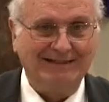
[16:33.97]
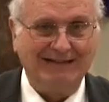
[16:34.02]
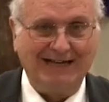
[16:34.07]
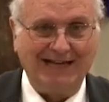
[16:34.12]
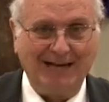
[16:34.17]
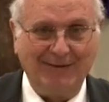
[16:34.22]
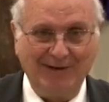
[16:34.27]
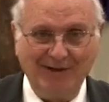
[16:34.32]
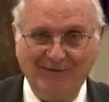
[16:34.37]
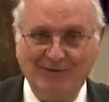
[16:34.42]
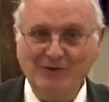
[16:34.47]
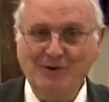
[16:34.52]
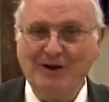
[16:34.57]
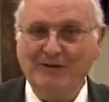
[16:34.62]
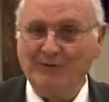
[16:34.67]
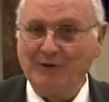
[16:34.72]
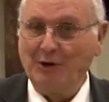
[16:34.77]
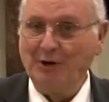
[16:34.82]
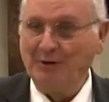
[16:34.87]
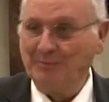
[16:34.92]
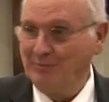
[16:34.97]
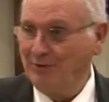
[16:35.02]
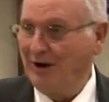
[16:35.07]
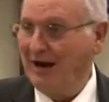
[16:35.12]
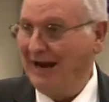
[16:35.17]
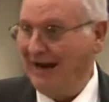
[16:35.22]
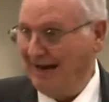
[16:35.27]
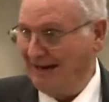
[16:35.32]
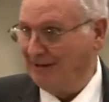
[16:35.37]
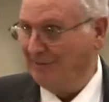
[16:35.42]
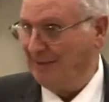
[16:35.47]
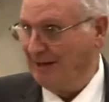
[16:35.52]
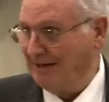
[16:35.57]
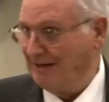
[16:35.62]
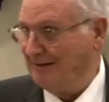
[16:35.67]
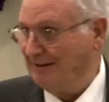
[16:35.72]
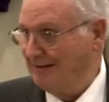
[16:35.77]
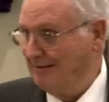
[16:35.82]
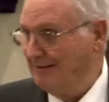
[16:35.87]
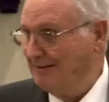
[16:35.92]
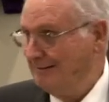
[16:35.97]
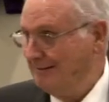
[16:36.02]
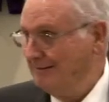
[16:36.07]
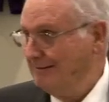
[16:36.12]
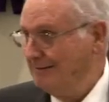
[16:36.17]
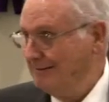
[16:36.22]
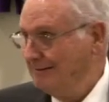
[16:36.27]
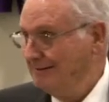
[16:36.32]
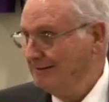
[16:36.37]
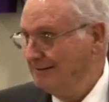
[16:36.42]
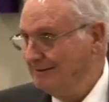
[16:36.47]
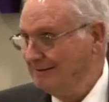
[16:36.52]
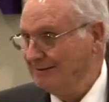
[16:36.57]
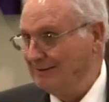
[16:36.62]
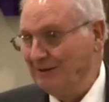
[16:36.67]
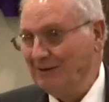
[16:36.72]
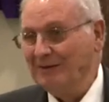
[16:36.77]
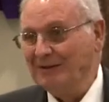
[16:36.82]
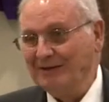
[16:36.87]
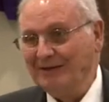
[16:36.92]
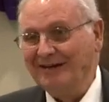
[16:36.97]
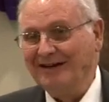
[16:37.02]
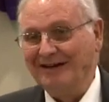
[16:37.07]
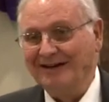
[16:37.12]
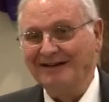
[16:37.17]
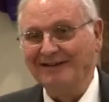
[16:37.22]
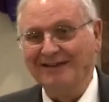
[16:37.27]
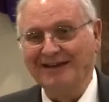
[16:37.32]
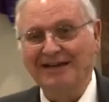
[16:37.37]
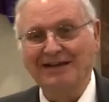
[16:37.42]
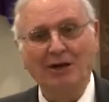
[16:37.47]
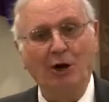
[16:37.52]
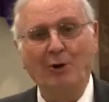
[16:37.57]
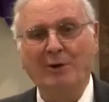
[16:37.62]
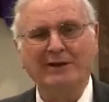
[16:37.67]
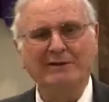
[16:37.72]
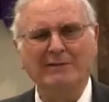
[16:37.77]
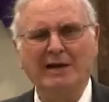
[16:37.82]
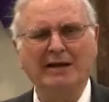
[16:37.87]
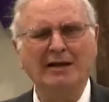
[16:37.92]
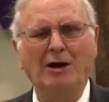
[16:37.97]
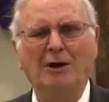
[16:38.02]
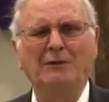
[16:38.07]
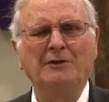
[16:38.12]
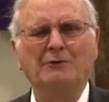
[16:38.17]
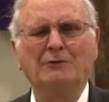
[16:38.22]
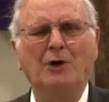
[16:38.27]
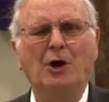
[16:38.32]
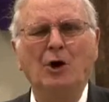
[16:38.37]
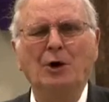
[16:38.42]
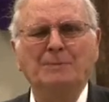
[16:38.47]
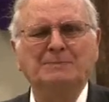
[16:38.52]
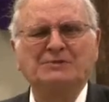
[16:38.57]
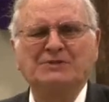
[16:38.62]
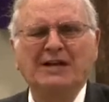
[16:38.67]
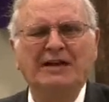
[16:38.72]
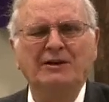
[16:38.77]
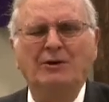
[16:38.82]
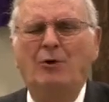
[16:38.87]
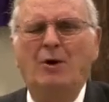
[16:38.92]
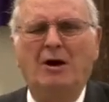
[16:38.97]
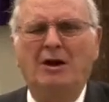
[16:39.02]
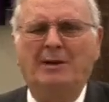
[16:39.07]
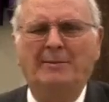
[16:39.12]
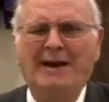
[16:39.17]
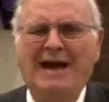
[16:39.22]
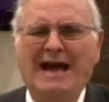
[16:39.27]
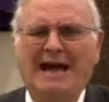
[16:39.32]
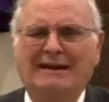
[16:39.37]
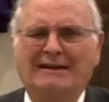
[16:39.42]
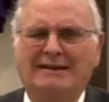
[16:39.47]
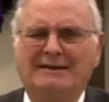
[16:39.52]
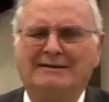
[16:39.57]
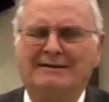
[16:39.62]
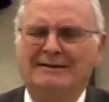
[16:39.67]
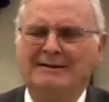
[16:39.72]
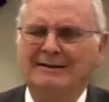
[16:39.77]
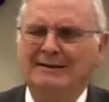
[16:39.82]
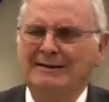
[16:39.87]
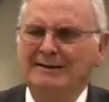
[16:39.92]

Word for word: How many of you ever heard brag about it? Oh, yeah, they know it. They know the ropes, they know all about it.